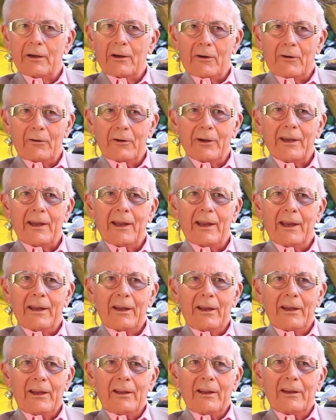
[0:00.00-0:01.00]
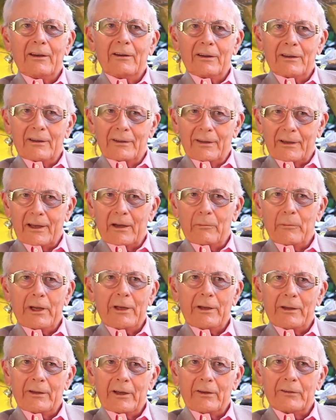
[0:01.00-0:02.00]
okay, come
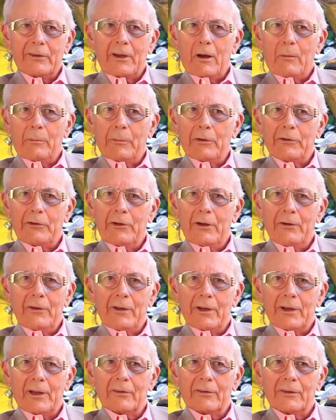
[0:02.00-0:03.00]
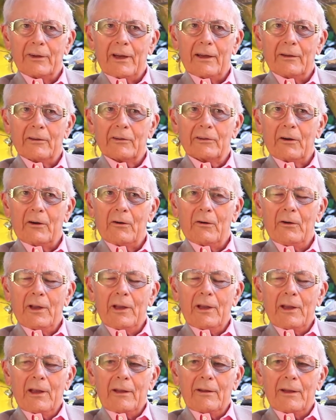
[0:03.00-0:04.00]
into this, help us do this. And so
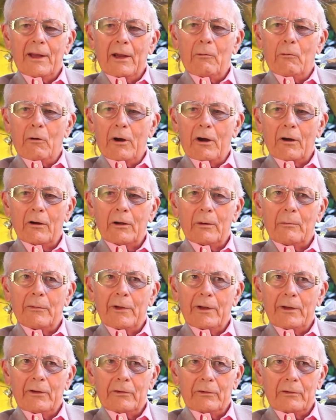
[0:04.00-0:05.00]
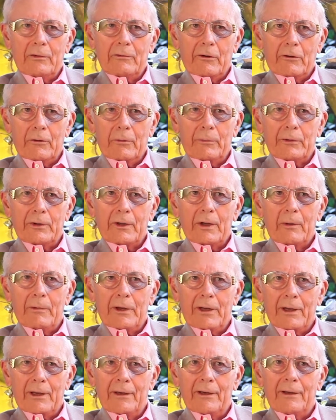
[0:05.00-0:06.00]
they welcomed these groups come
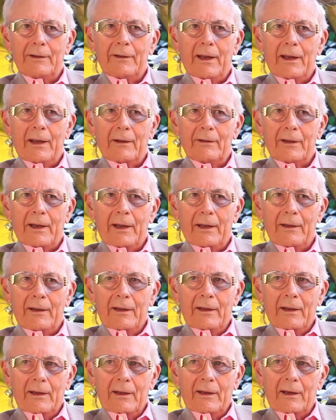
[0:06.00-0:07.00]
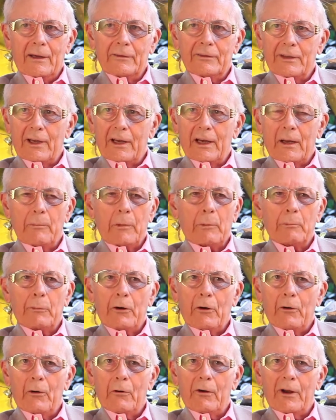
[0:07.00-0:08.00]
in and they set up a
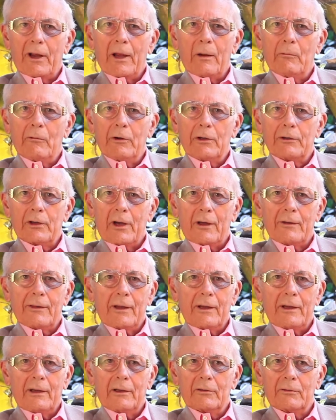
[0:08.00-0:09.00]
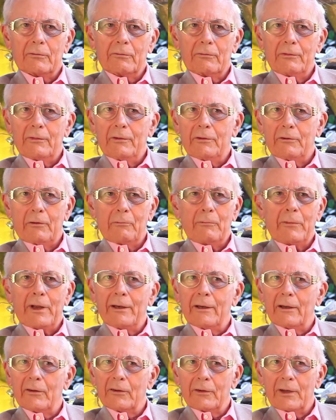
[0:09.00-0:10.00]
program which I think is
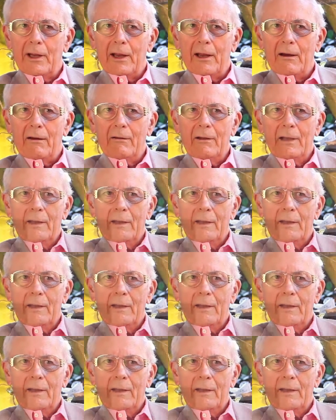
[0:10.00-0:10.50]
tremendous now.